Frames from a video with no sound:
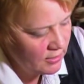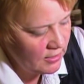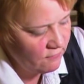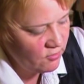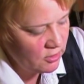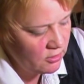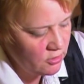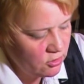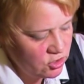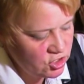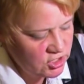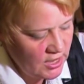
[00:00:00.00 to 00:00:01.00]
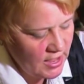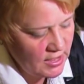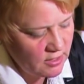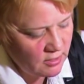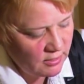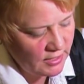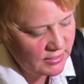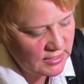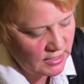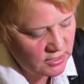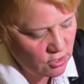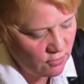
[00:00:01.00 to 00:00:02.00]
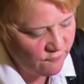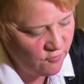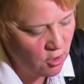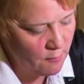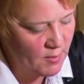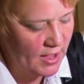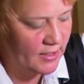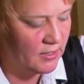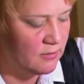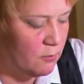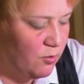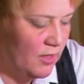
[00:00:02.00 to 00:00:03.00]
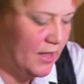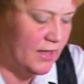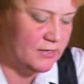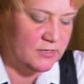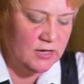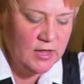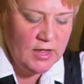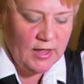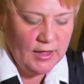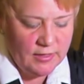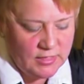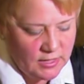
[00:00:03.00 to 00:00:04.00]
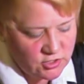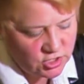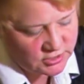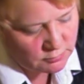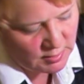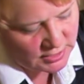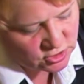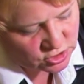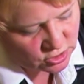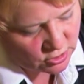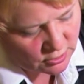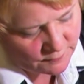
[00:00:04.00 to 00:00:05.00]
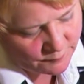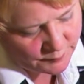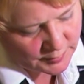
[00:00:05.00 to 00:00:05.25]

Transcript: Give it a little shake. Let that ear fall back into place. And then just make sure